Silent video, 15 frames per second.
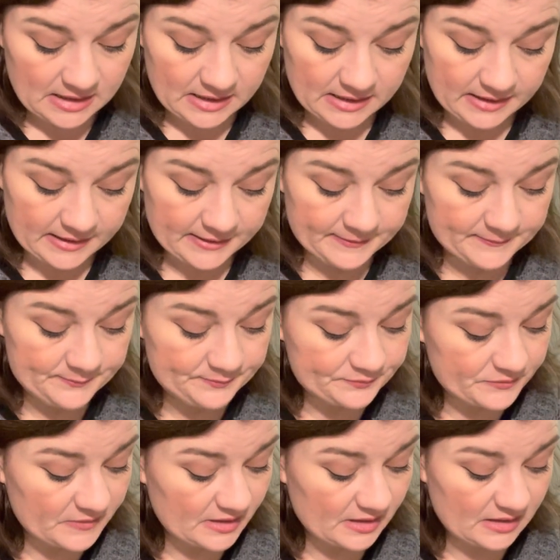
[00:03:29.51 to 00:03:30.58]

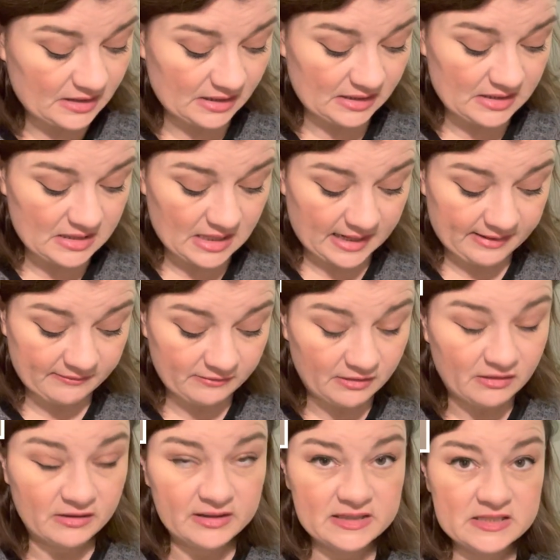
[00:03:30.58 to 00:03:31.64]
He
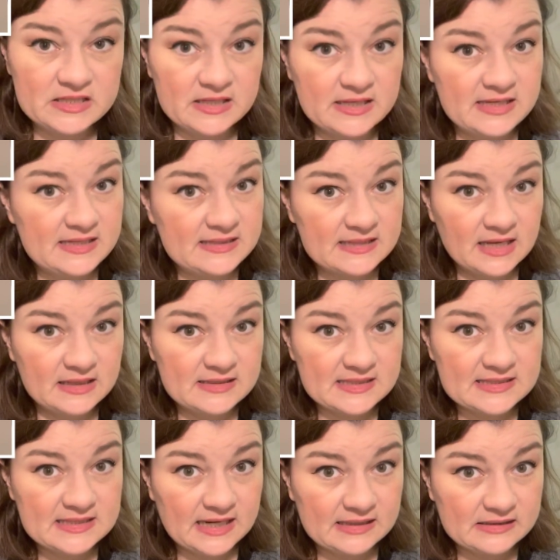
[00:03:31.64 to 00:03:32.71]
outlines his
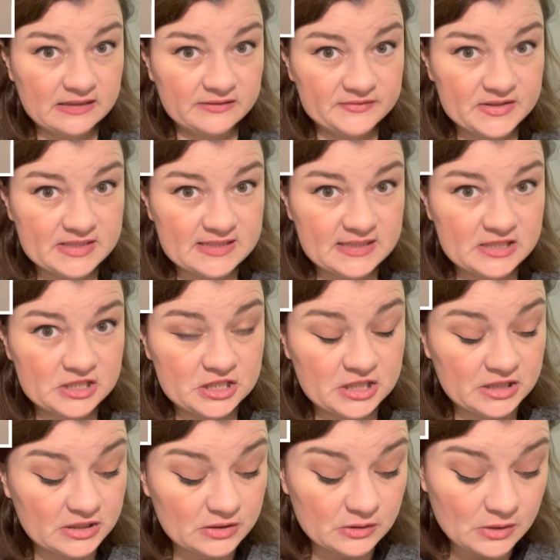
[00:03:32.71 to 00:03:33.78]
understanding of this
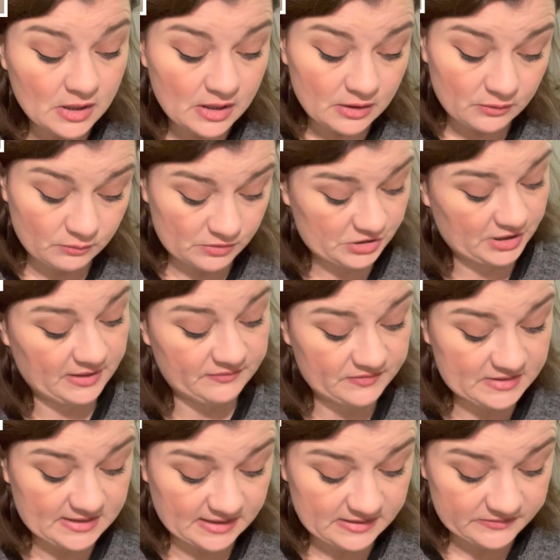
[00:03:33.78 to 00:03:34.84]
issue, which I have to
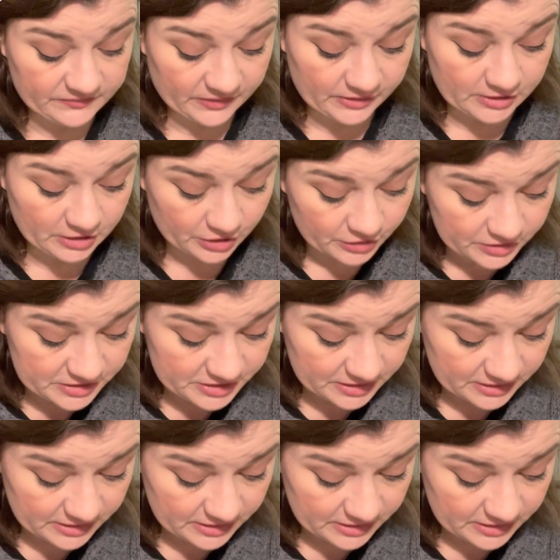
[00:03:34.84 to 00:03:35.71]
say is very good.